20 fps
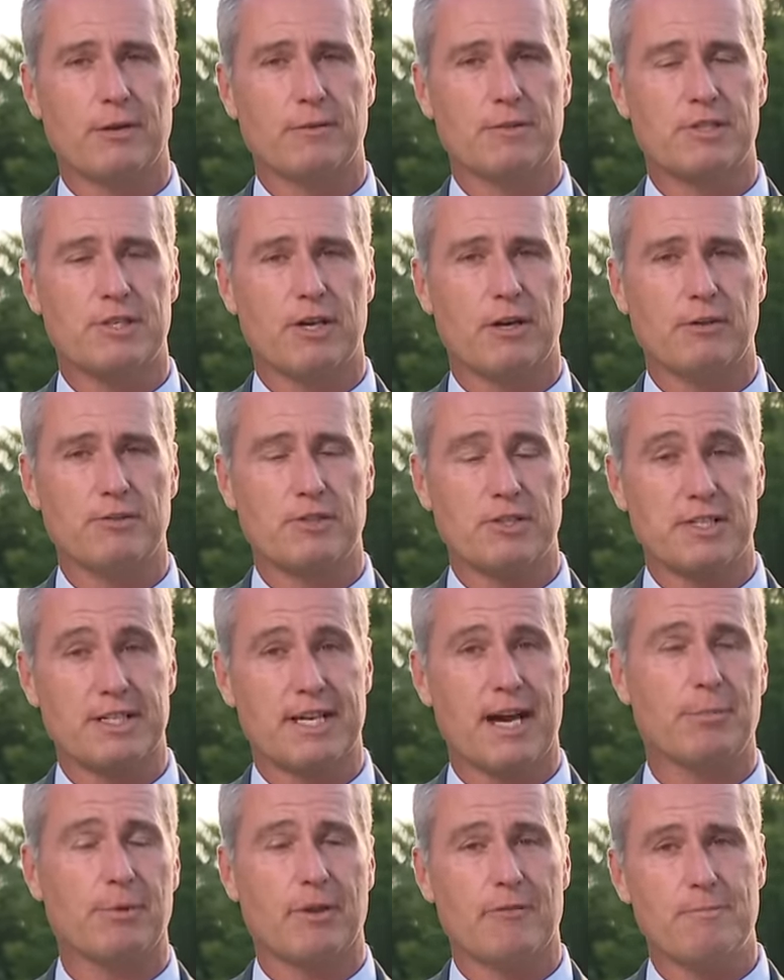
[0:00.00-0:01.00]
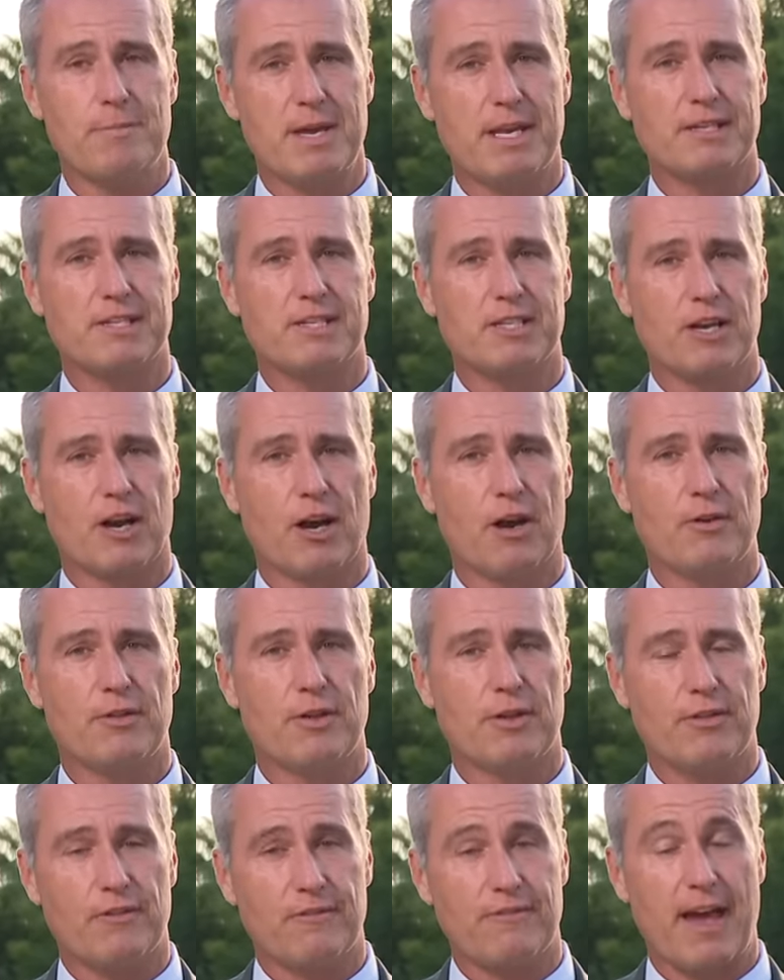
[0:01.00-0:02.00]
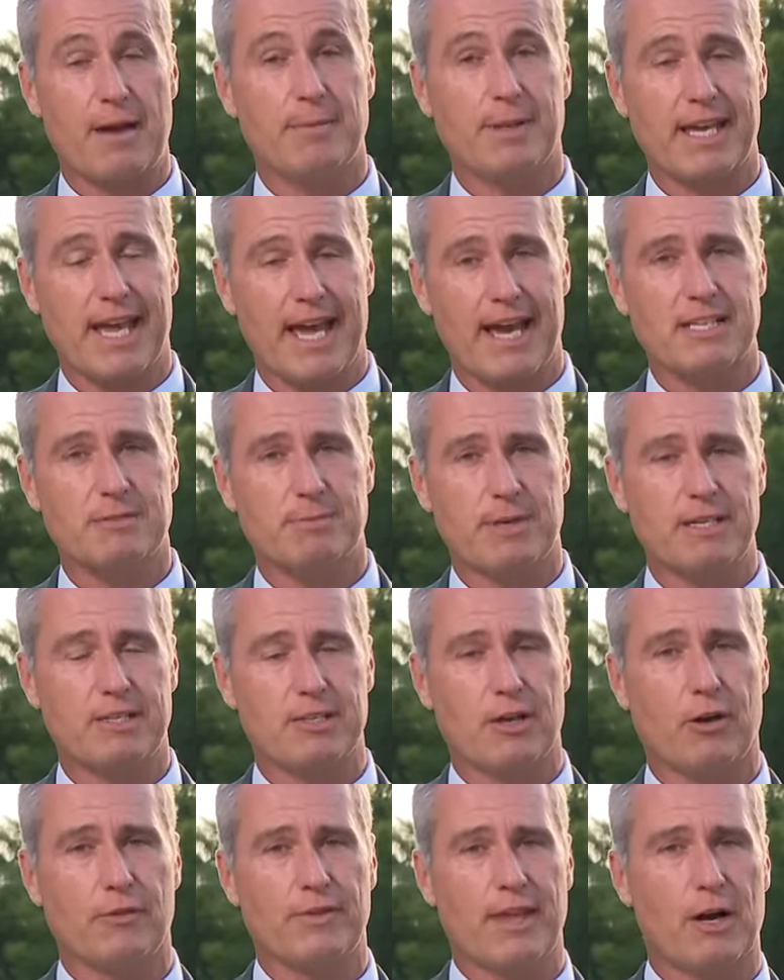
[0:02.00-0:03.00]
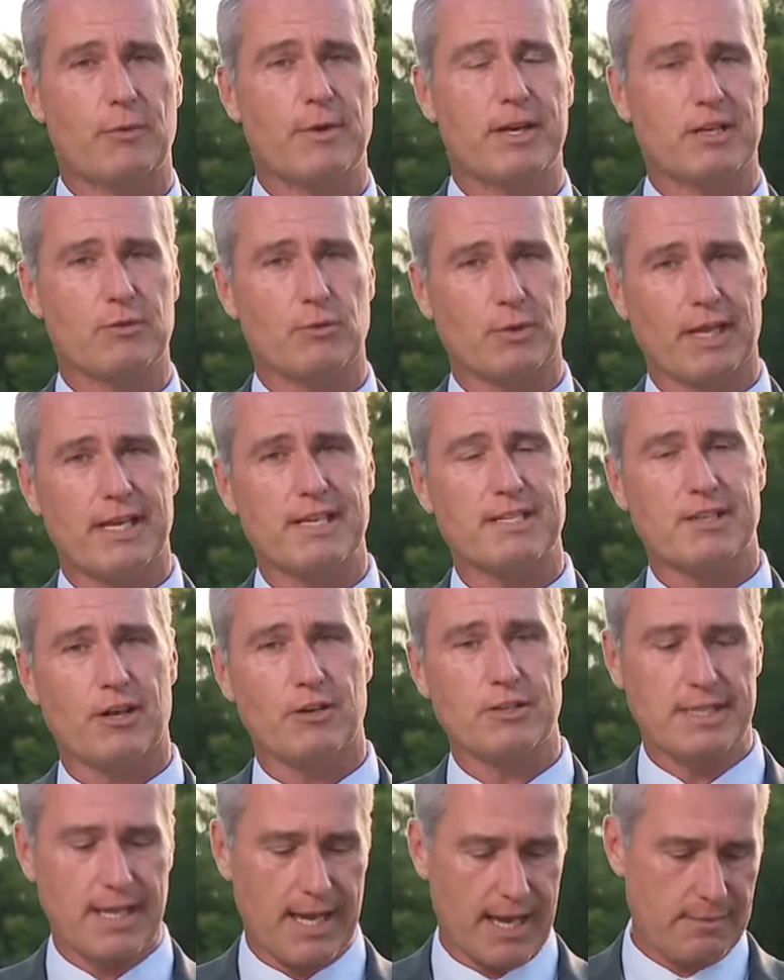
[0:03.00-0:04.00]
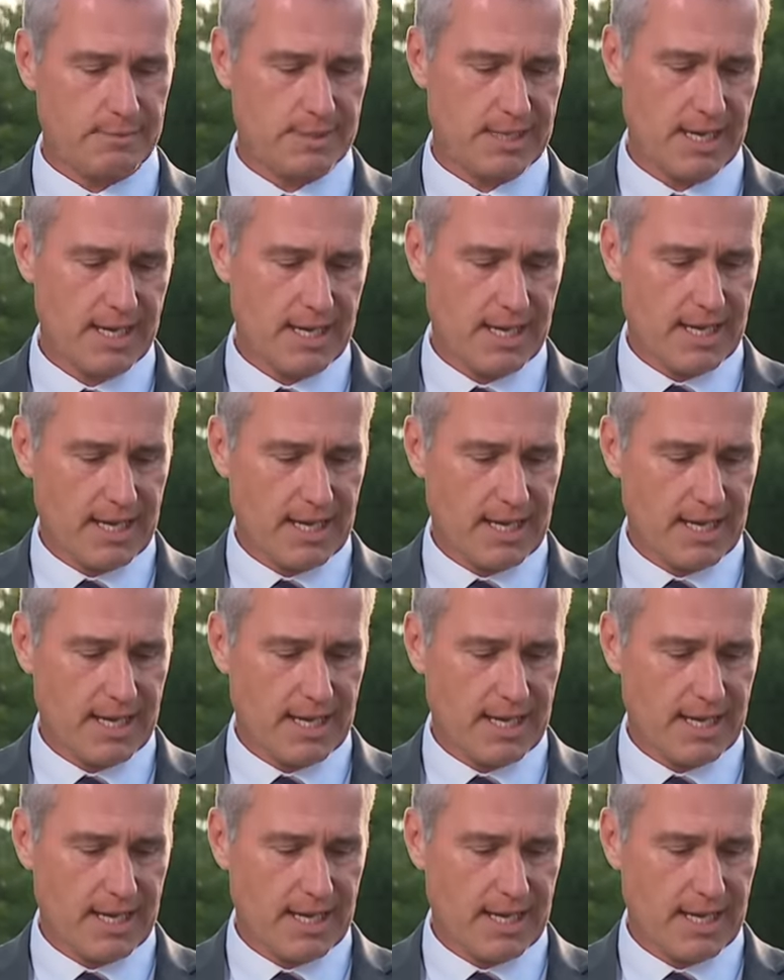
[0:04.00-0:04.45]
I was told just a couple of minutes ago that the family has been told. Now we can release those names.